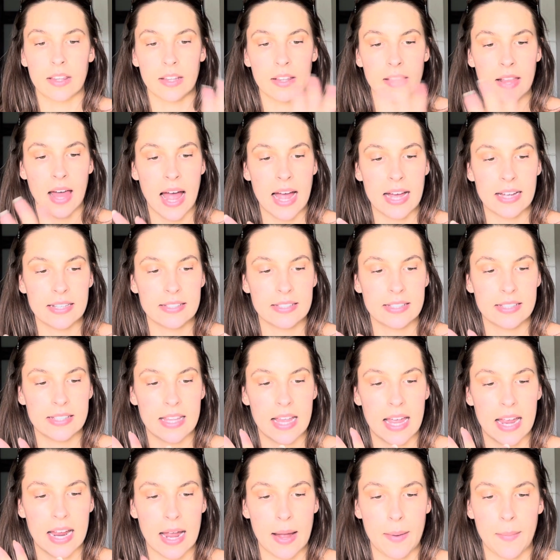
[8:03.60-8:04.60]
last
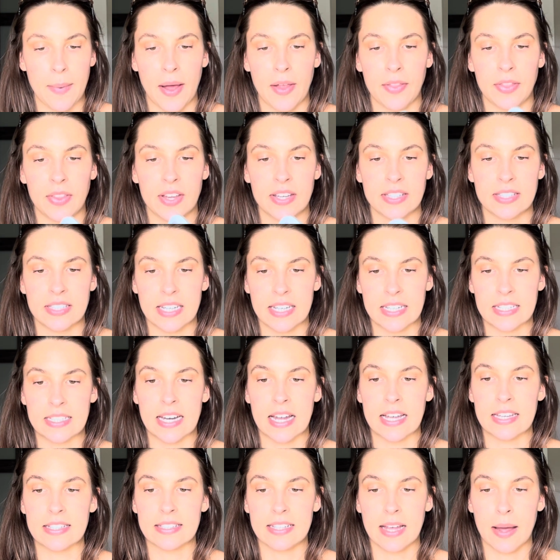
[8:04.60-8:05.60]
thing about this, it
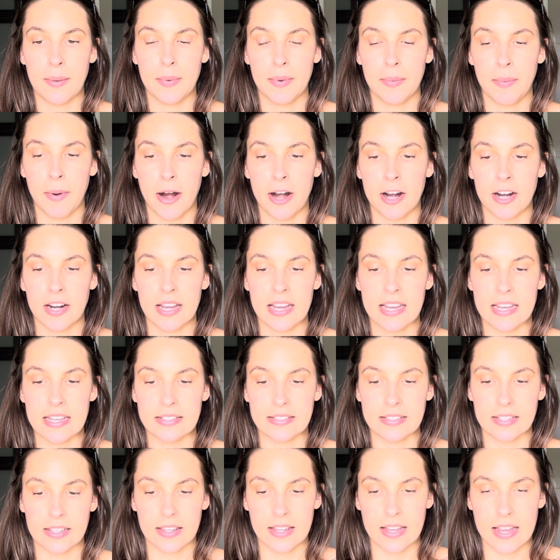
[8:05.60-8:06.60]
does come apart
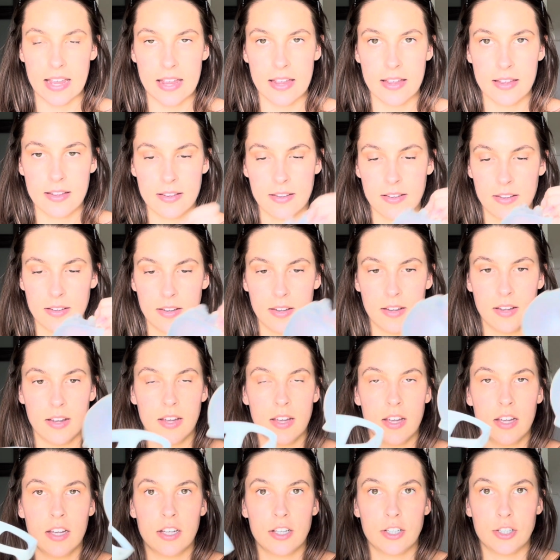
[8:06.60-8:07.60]
easily
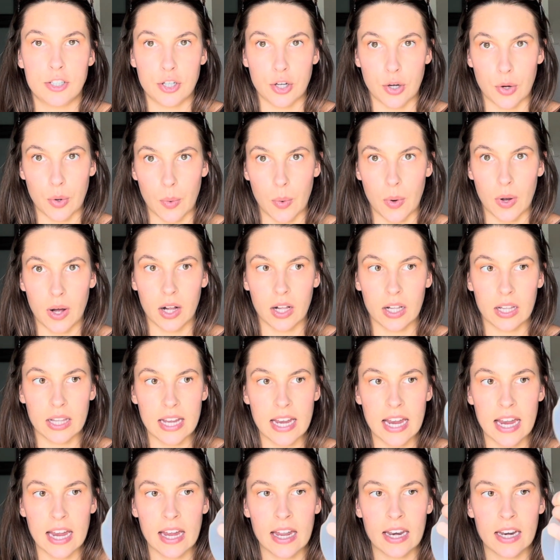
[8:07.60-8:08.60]
to
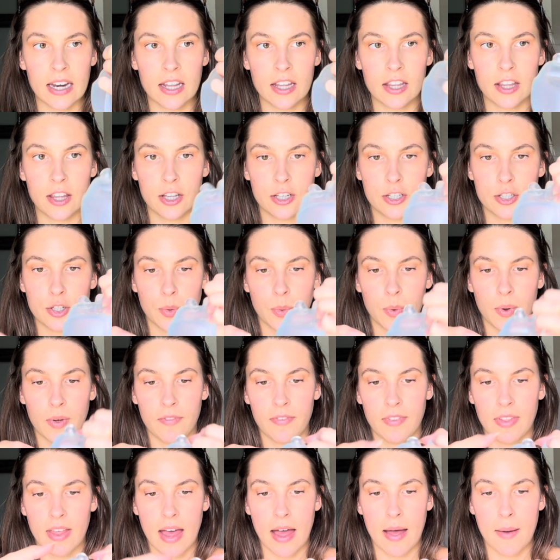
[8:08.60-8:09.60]
clean, the 2 of
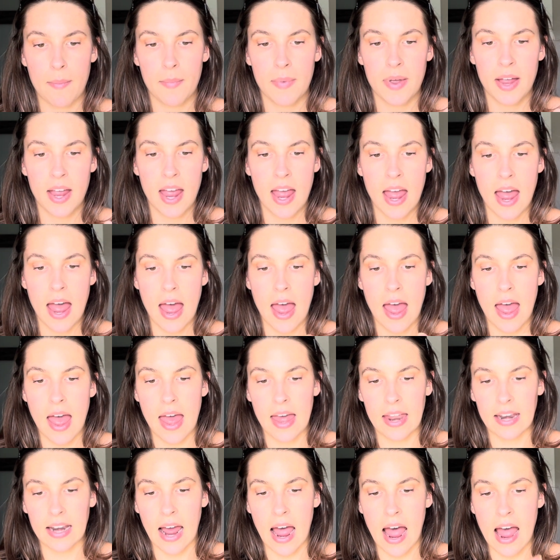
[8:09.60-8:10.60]
them.
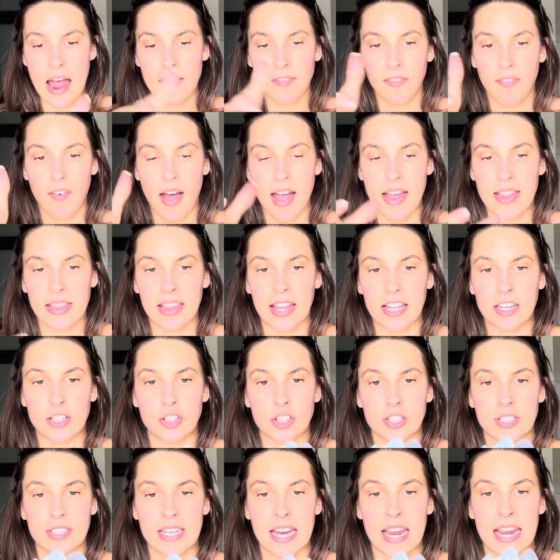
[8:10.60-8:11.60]
And I find that
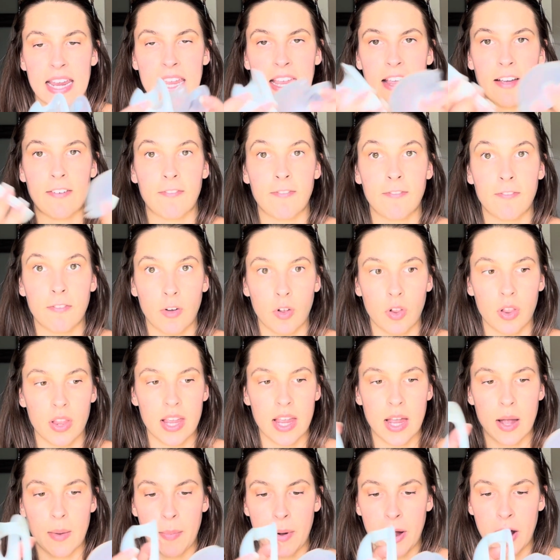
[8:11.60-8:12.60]
just taking it fully
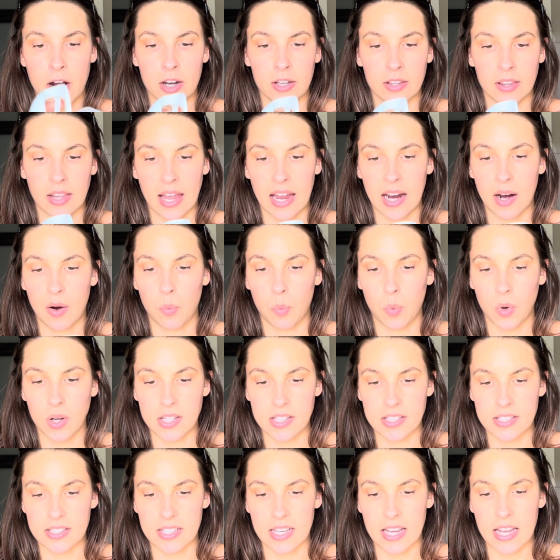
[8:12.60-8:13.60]
apart, like
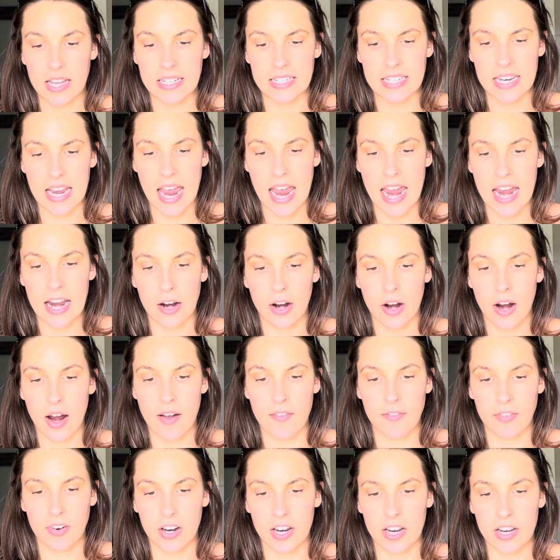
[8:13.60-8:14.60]
once a day or
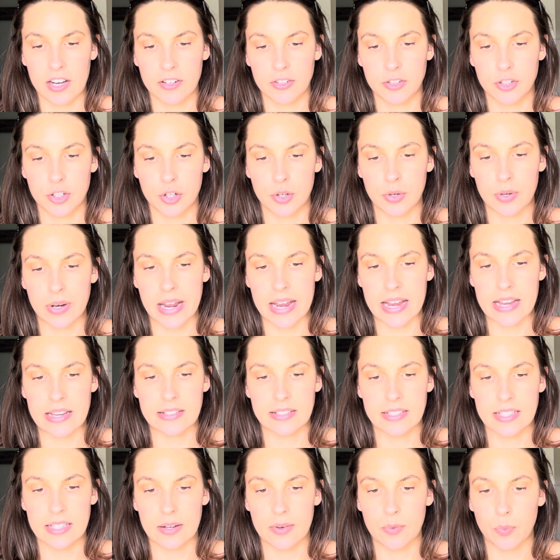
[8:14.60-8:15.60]
every 2
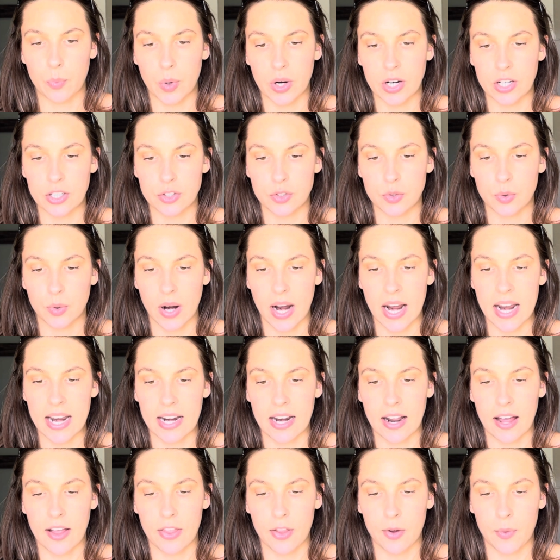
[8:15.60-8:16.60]
days, works
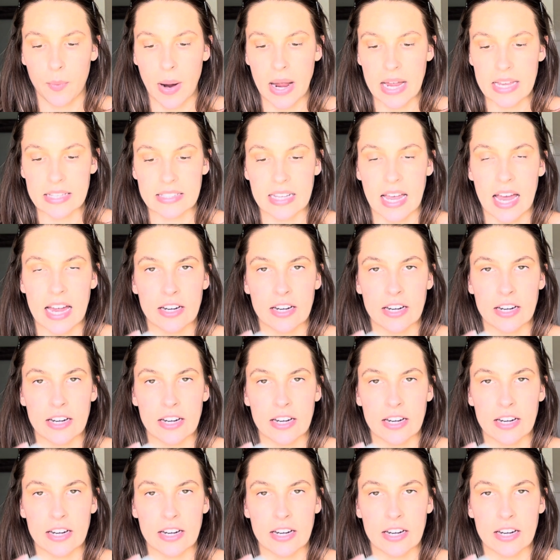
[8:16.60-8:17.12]
great. Otherwise, I